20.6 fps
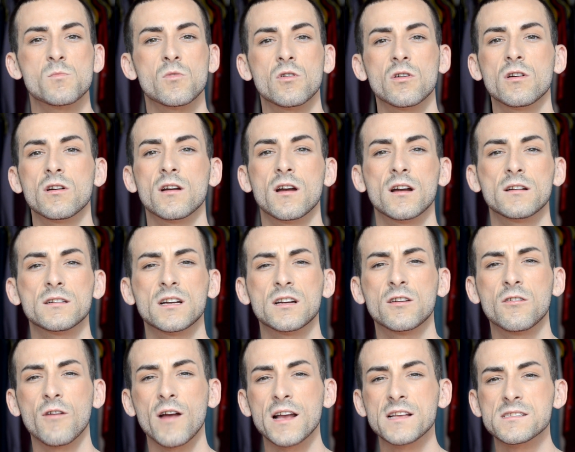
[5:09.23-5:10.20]
more
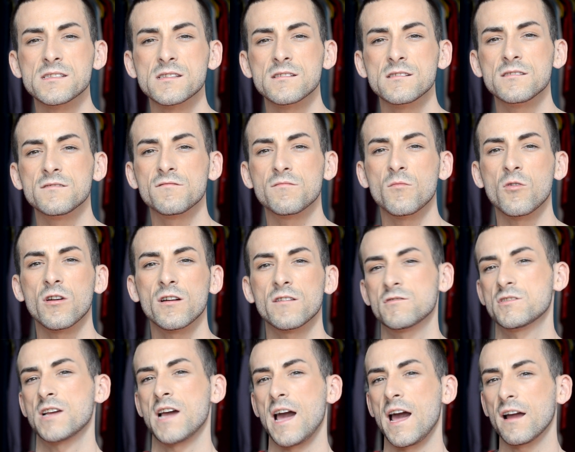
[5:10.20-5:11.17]
aggressive, more
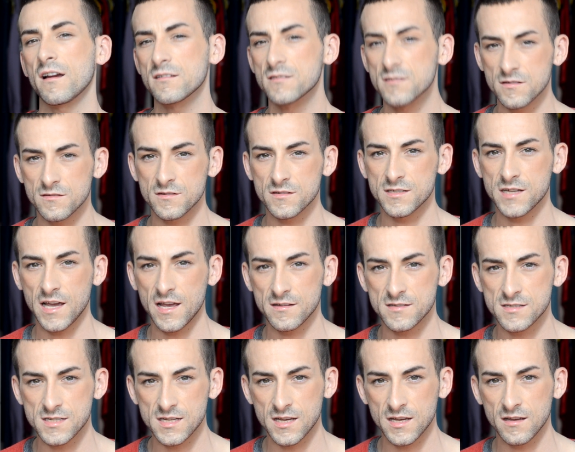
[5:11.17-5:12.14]
attack to the
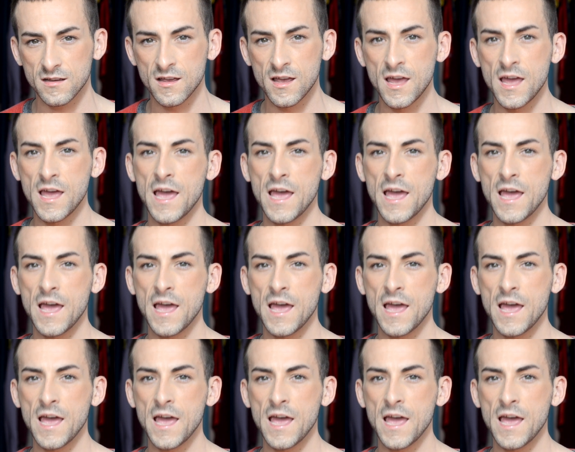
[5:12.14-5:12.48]
dancing,